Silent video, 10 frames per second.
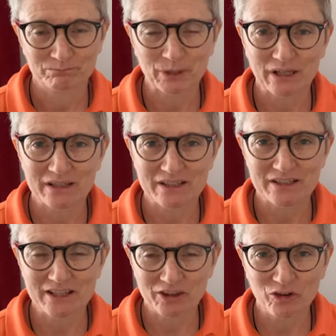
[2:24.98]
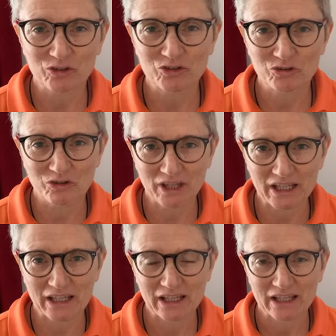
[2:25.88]
because it's the thought you
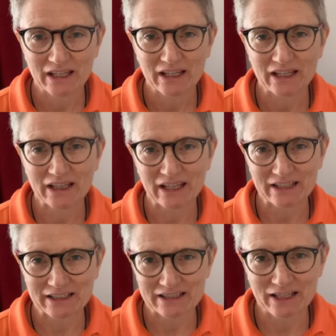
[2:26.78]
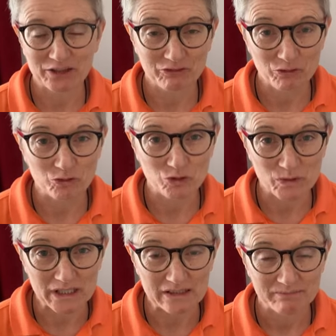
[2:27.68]
think that decide the food you
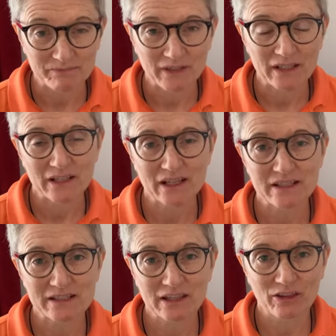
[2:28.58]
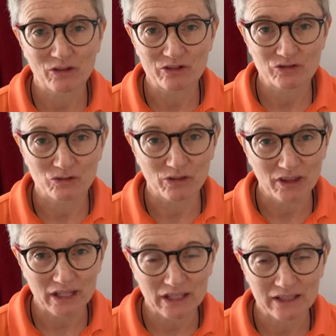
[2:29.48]
eat. It's the thoughts you
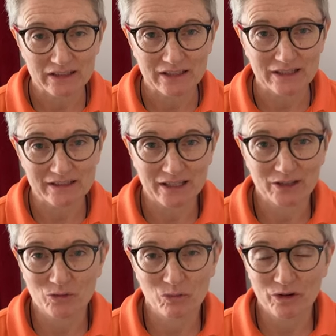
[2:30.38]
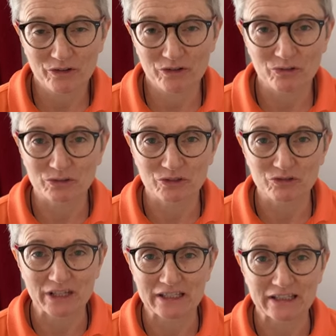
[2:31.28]
think that decide the water you're going to
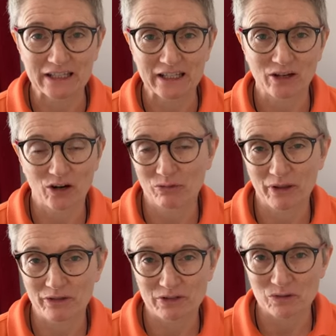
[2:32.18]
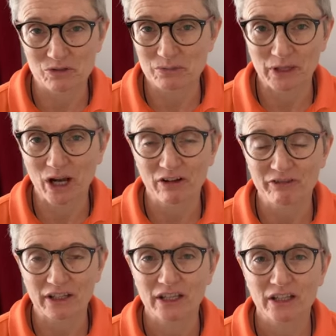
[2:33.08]
drink today, or whether it's going to be
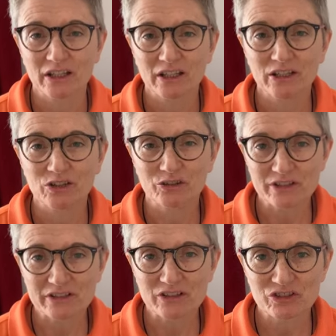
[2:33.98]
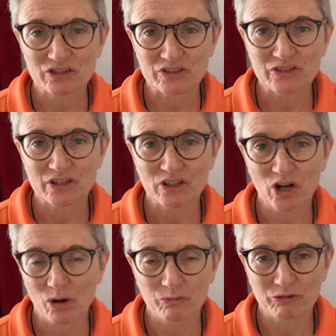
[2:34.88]
coffee. Your decisions
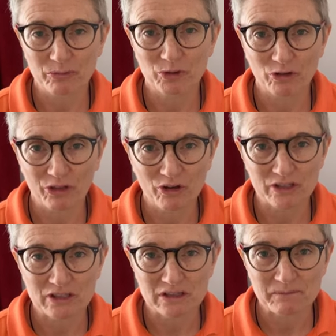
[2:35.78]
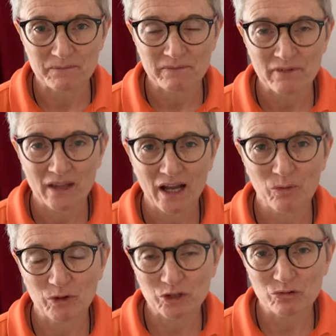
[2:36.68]
come from your thoughts.
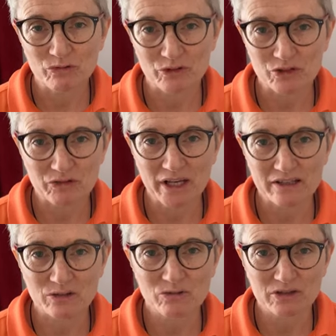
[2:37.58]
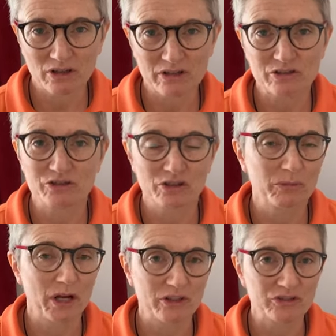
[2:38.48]
And when you're overstressed, those thoughts are
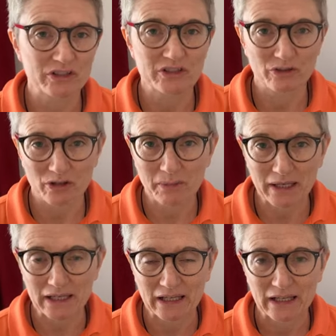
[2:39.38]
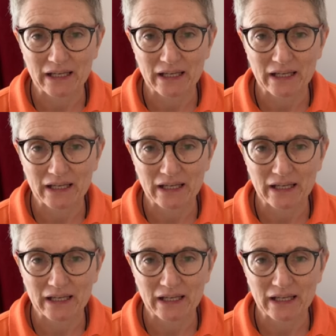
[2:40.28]
subconscious and automatic.